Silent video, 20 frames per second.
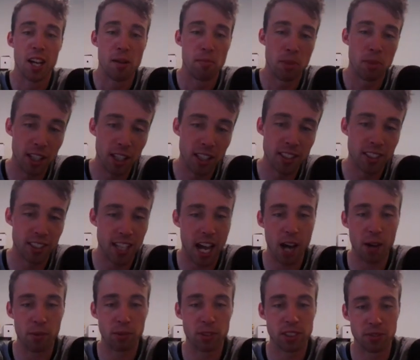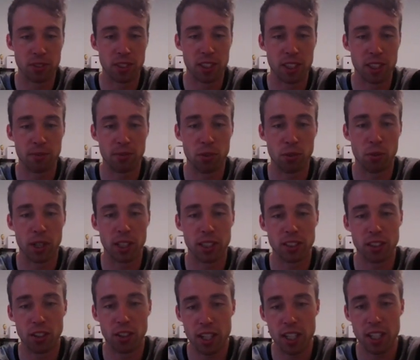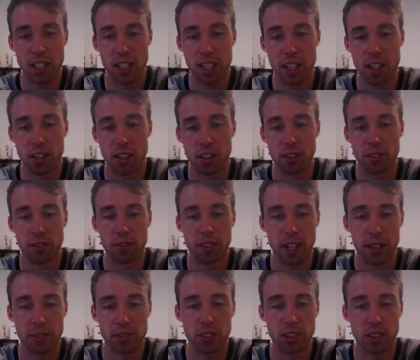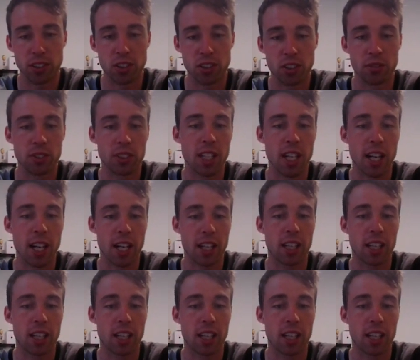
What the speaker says: But let's start with some simple ones. Lachie Neale, absolute superstar.